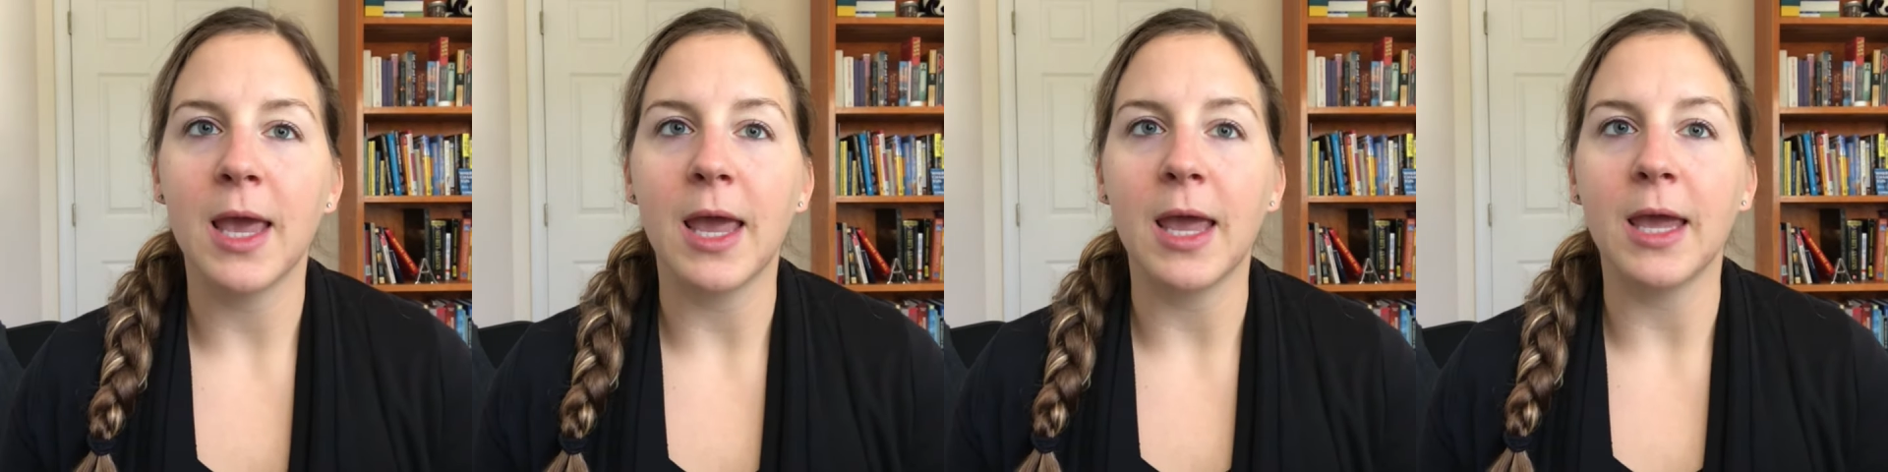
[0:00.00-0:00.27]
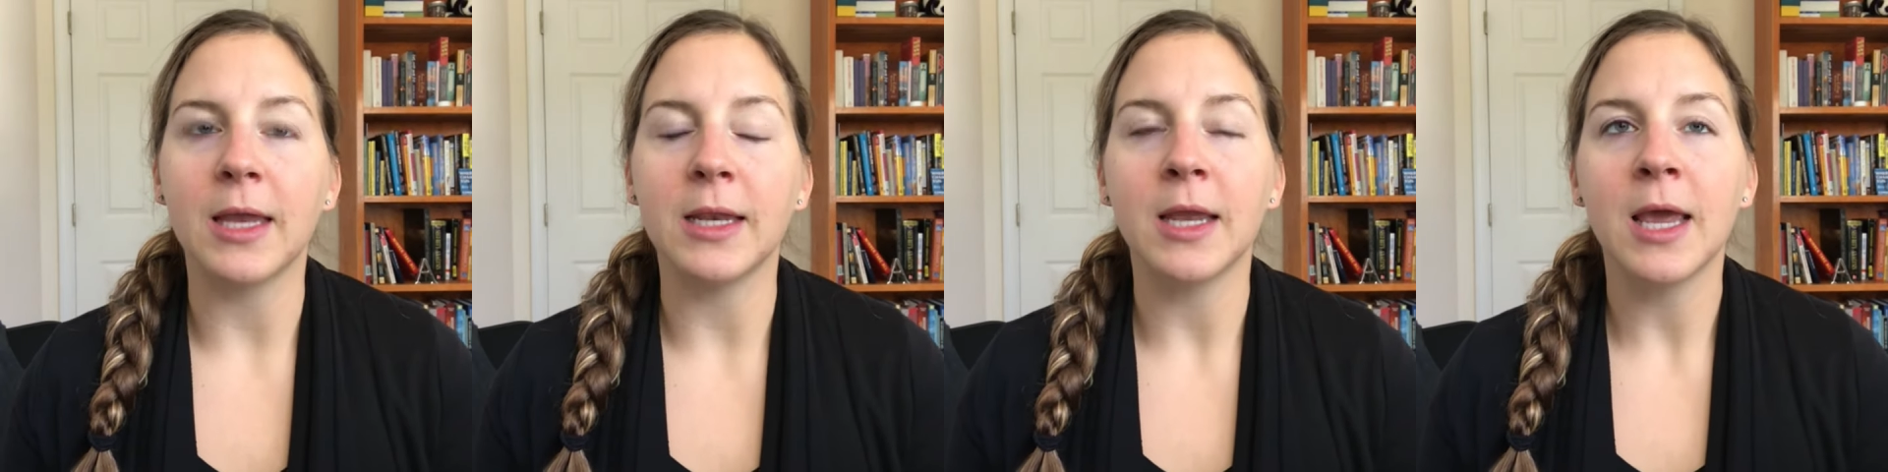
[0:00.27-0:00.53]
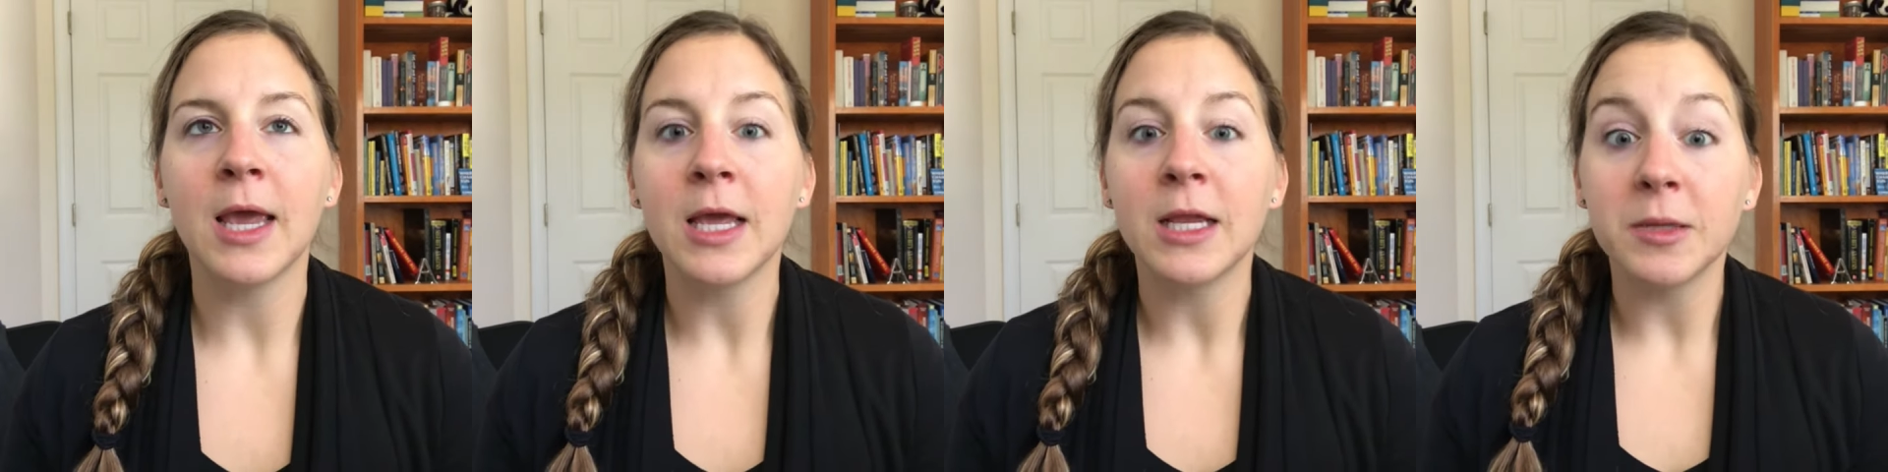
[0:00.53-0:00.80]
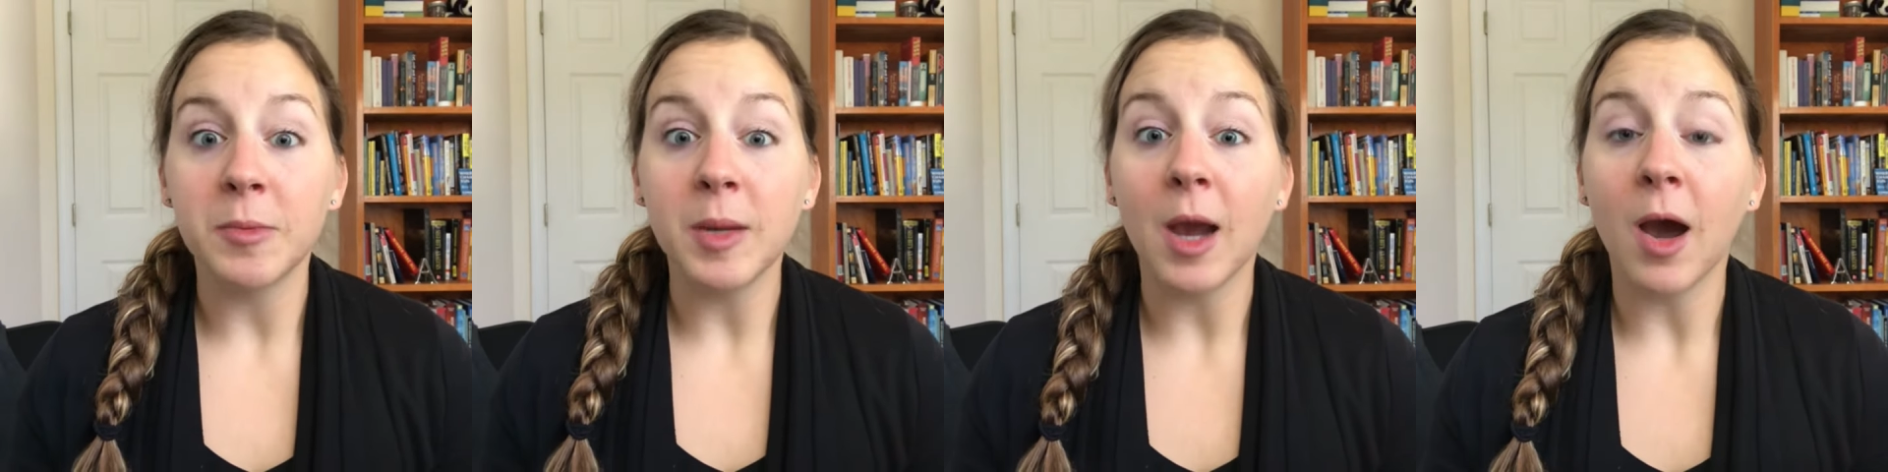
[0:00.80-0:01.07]
And
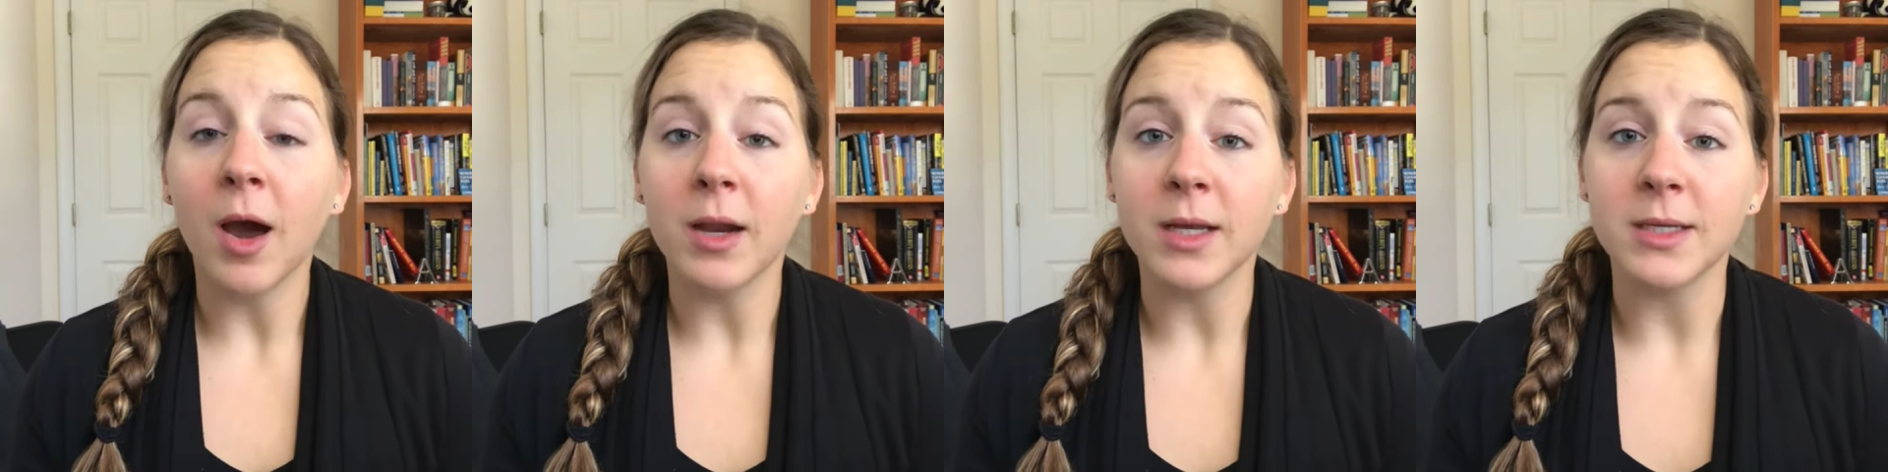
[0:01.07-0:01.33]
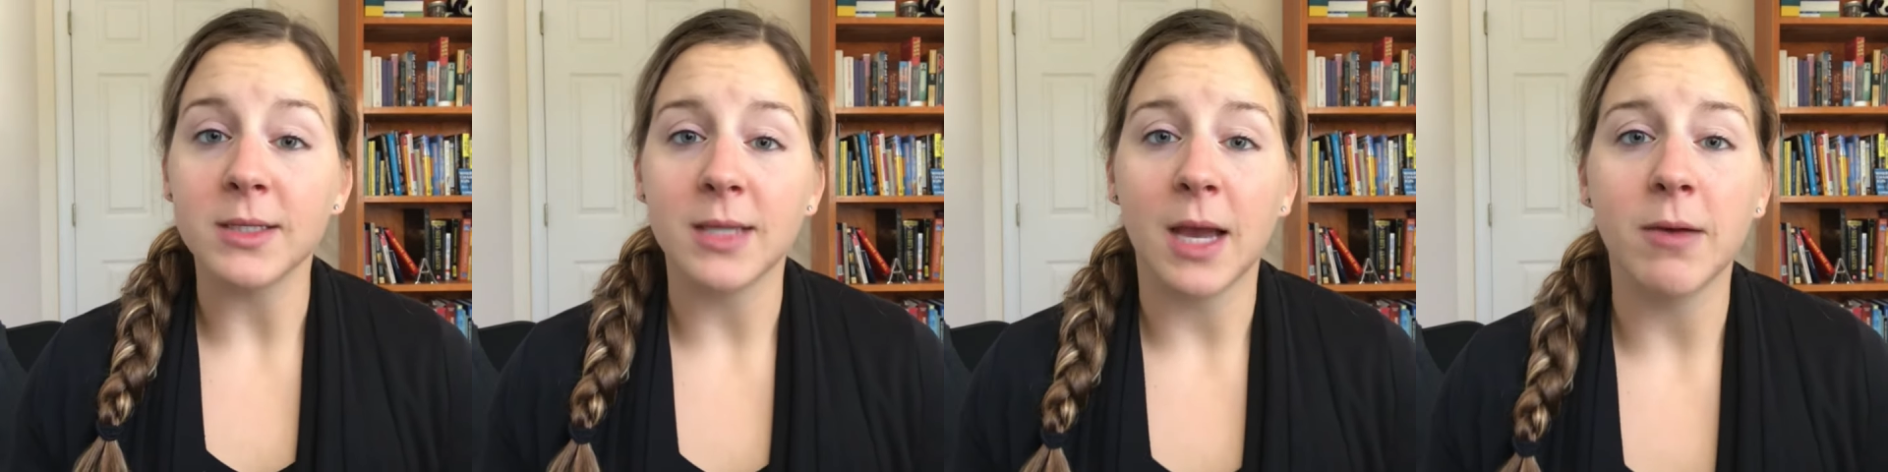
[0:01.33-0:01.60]
to be honest,